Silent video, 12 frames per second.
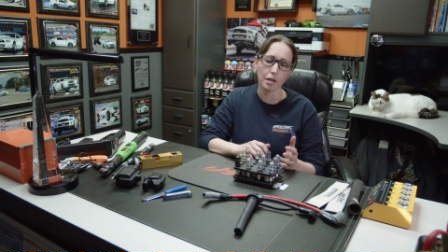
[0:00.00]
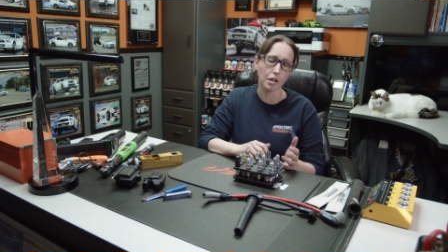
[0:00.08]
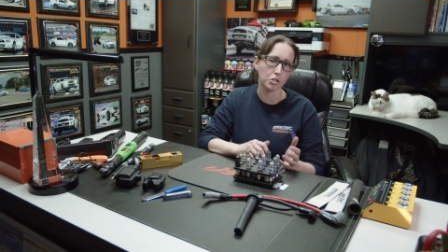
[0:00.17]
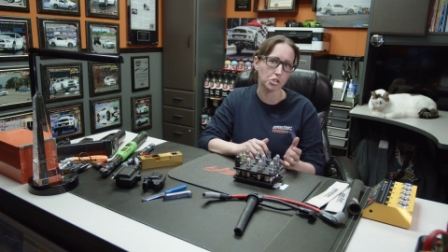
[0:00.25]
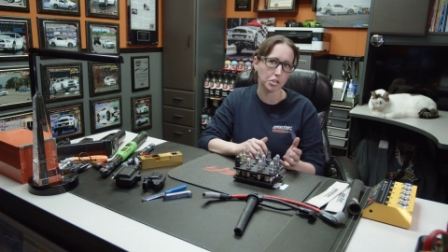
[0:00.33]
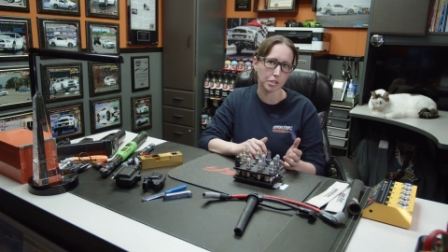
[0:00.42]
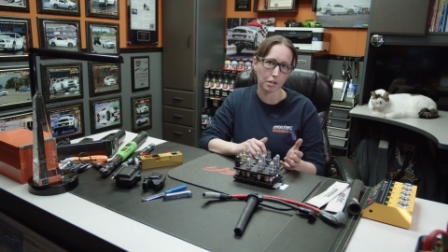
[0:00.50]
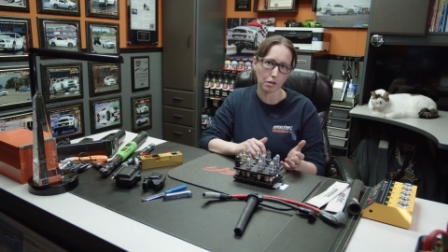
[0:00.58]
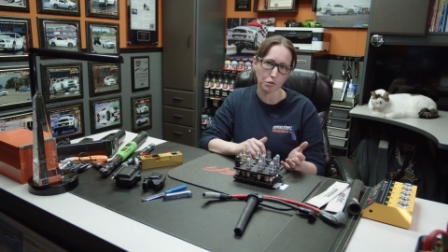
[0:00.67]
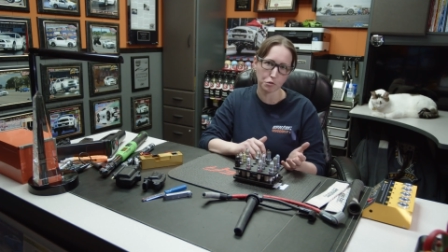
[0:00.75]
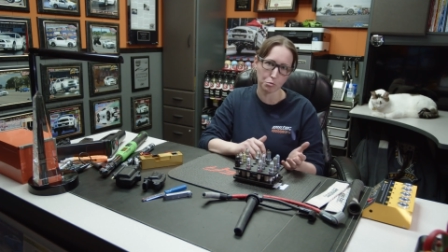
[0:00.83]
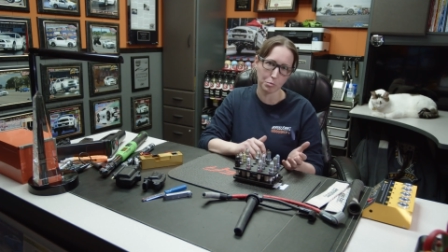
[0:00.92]
NGK
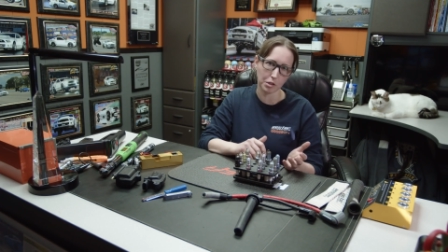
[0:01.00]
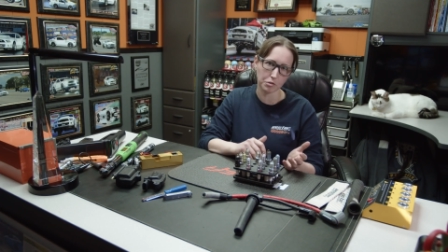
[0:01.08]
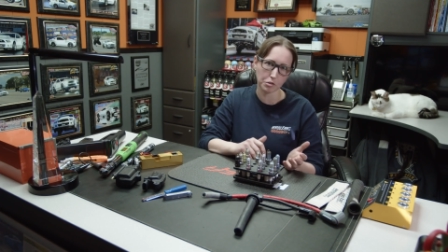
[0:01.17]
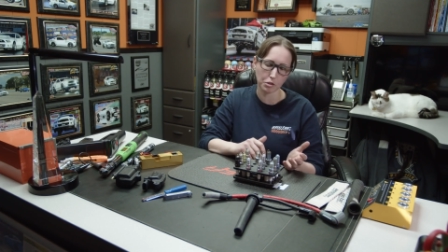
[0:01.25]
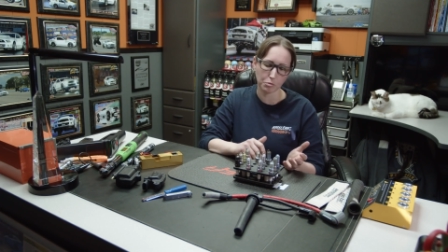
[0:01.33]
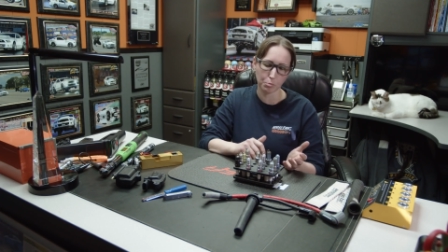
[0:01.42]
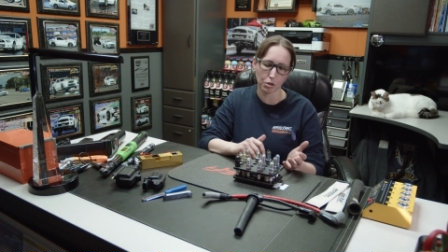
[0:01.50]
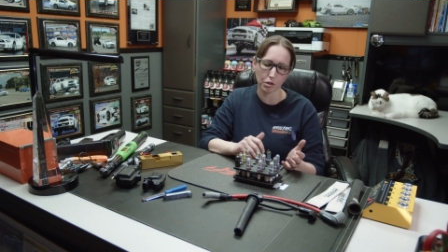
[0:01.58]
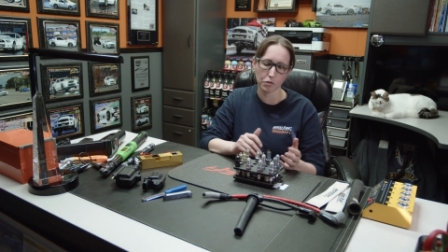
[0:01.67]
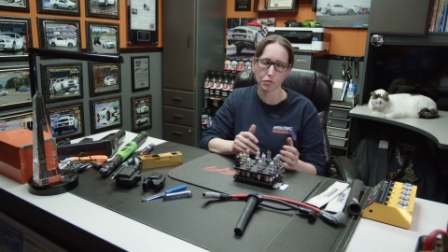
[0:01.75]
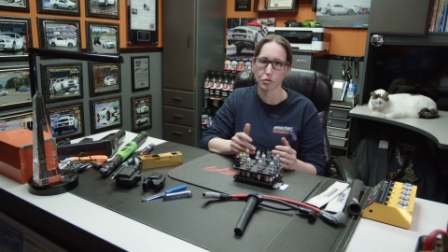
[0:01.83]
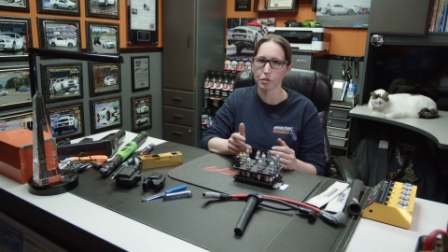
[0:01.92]
also makes good
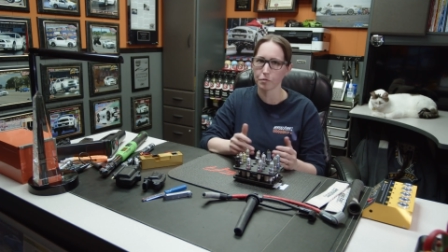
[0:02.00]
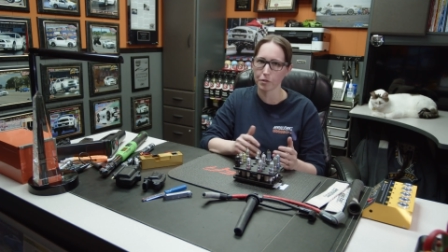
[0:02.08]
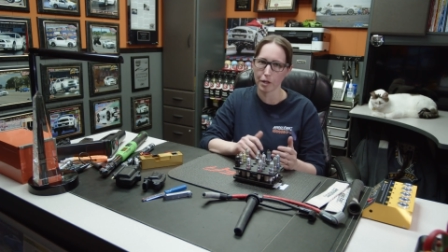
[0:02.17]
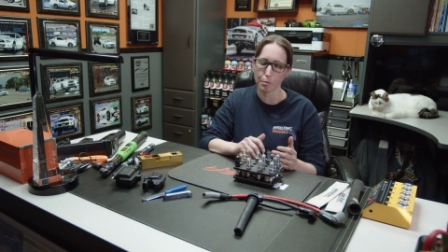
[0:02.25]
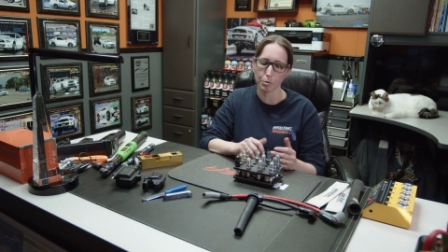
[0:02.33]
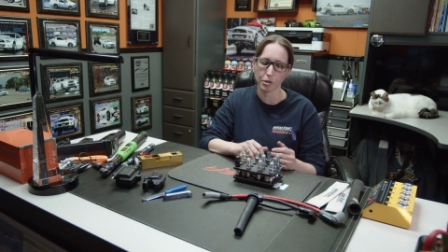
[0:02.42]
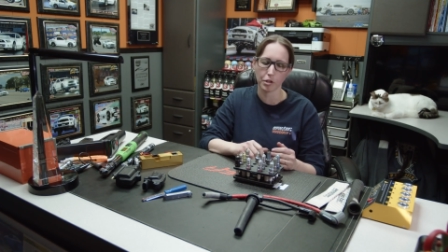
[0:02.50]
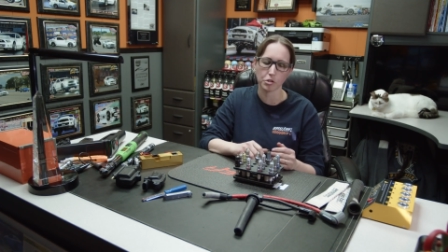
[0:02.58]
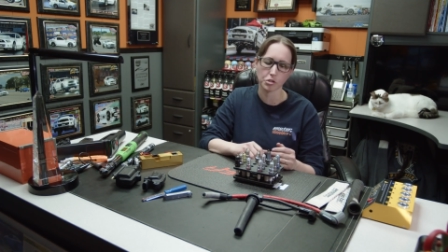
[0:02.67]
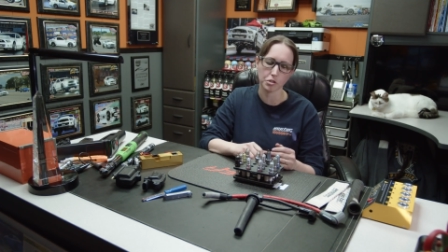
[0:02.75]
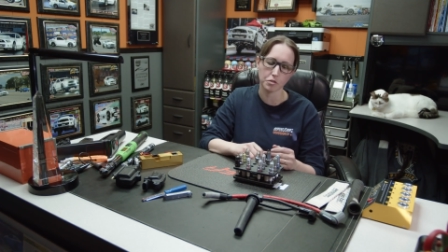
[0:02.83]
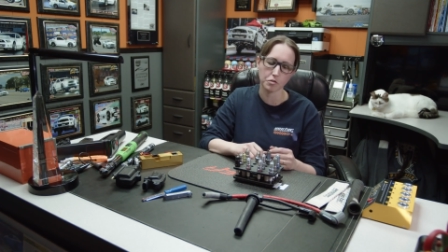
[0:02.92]
plugs for different
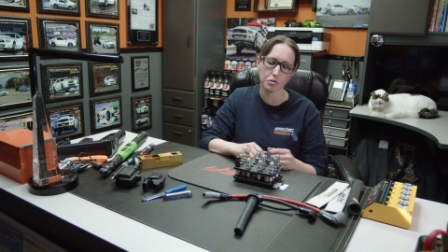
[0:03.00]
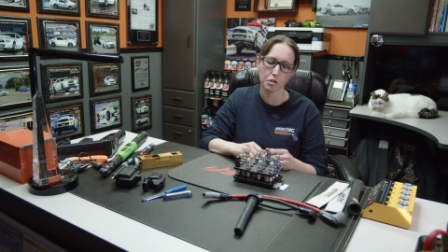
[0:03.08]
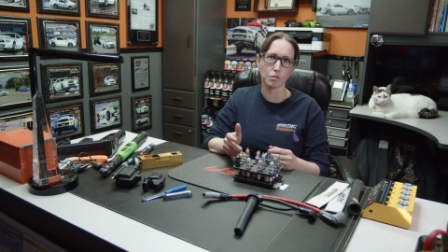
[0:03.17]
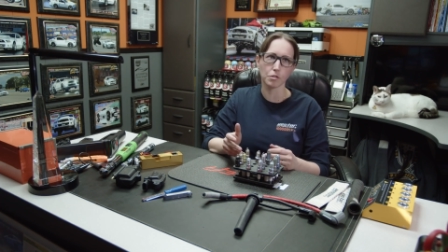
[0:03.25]
applications.